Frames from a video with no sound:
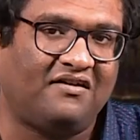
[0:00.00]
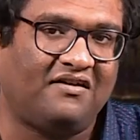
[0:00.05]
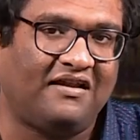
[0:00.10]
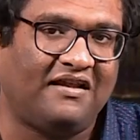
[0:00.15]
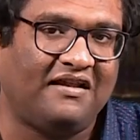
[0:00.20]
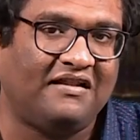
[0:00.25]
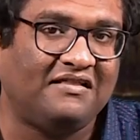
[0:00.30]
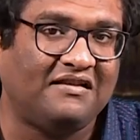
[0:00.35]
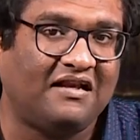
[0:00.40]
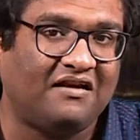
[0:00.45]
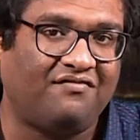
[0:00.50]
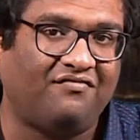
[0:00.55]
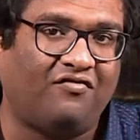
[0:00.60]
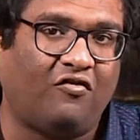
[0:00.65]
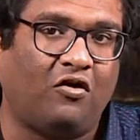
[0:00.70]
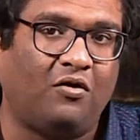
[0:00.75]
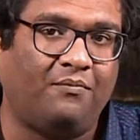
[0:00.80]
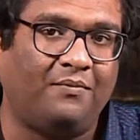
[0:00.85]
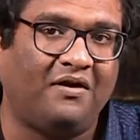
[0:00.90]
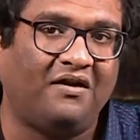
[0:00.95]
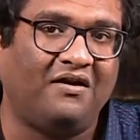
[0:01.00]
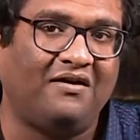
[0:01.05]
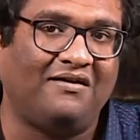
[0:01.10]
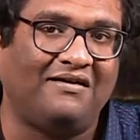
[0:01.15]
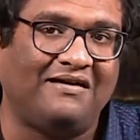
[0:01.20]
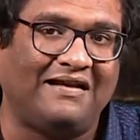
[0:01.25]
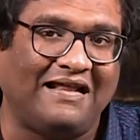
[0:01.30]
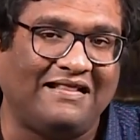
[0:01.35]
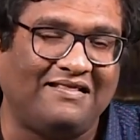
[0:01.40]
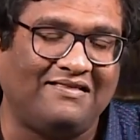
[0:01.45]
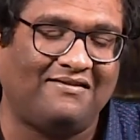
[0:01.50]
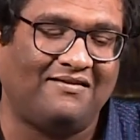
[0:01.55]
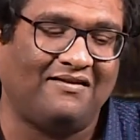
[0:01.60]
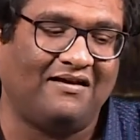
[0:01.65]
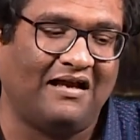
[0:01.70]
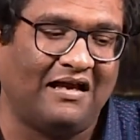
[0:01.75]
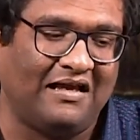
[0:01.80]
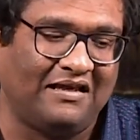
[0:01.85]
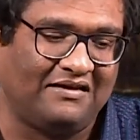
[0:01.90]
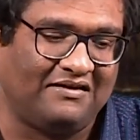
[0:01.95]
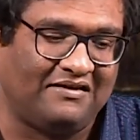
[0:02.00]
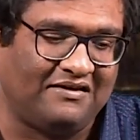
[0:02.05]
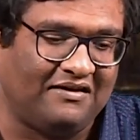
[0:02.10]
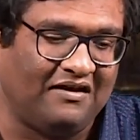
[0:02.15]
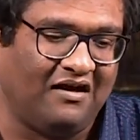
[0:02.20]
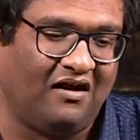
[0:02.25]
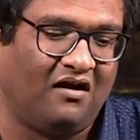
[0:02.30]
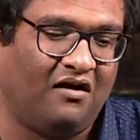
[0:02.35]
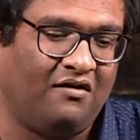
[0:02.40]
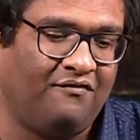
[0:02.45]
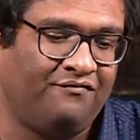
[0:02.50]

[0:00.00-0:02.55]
in that forbidden death idea,